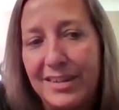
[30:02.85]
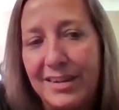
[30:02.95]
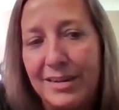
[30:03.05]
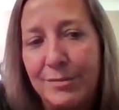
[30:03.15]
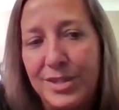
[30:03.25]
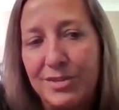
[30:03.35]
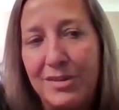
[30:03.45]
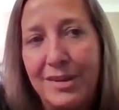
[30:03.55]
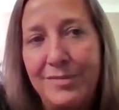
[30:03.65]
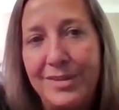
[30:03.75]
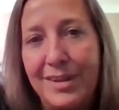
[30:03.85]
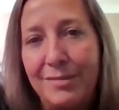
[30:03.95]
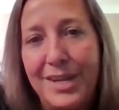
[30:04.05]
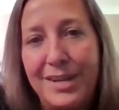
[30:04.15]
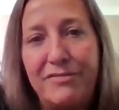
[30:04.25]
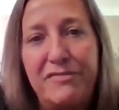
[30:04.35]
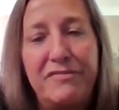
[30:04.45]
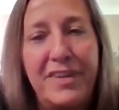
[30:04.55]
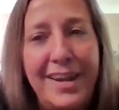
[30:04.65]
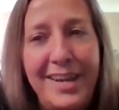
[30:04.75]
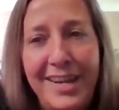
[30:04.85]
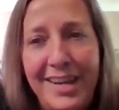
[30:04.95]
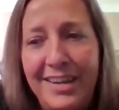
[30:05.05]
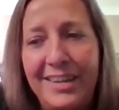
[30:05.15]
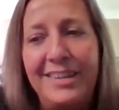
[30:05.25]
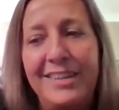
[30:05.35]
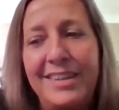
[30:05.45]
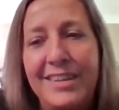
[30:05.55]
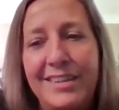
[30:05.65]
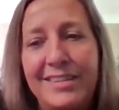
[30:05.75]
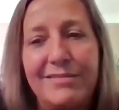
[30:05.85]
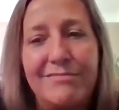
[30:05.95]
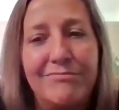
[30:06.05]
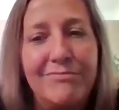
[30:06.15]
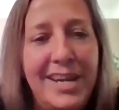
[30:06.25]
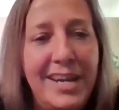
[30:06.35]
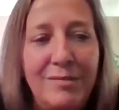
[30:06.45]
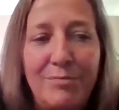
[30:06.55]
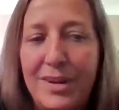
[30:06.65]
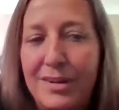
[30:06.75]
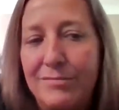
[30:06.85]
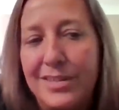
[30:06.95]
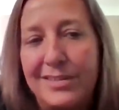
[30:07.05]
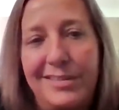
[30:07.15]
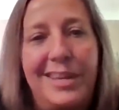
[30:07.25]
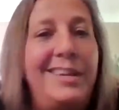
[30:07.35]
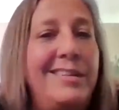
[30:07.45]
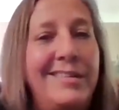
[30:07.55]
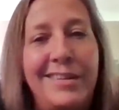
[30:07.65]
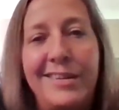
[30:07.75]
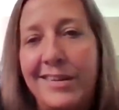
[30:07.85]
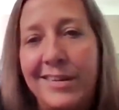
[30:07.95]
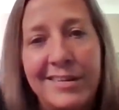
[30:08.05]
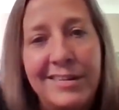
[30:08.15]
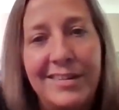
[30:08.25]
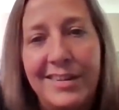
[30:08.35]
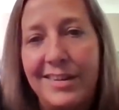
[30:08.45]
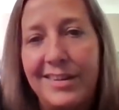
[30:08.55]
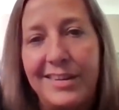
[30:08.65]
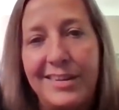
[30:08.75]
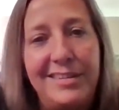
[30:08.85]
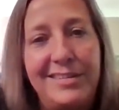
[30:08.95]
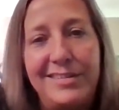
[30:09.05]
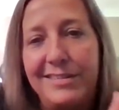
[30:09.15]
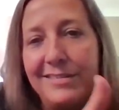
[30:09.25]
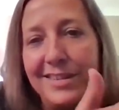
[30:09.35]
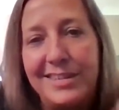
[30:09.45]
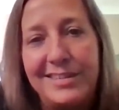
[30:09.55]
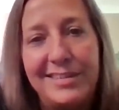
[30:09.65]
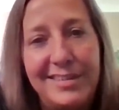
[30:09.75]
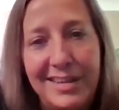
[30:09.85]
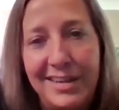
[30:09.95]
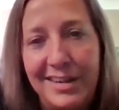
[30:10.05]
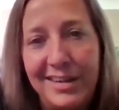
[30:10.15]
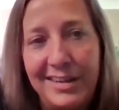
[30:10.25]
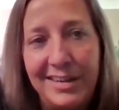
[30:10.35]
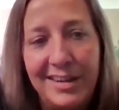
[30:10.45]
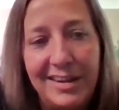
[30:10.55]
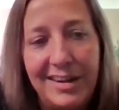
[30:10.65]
Um, so I'm I'm not fighting this rape. I'm just laying there, and it's doing its thing.